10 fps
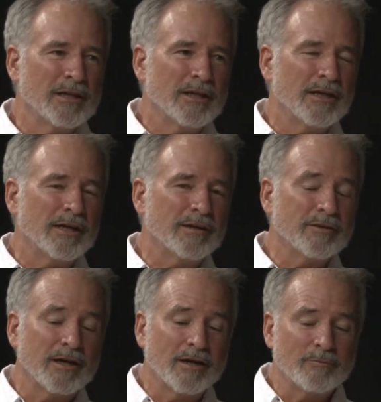And
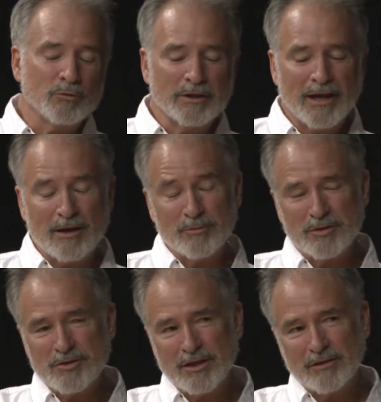I'm really happy to
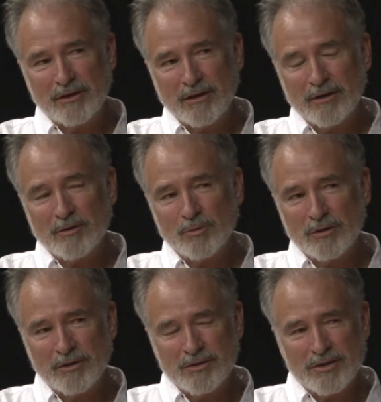say that our
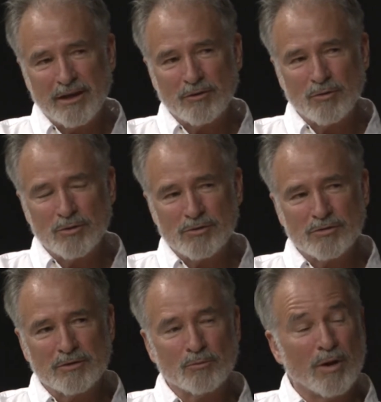community, Santa Cruz,
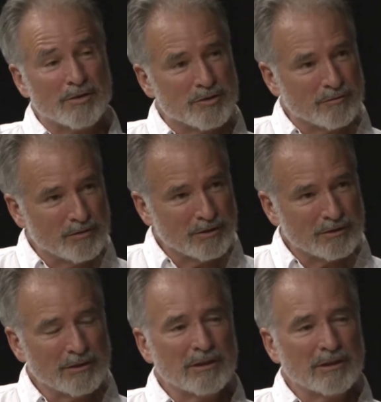Watsonville,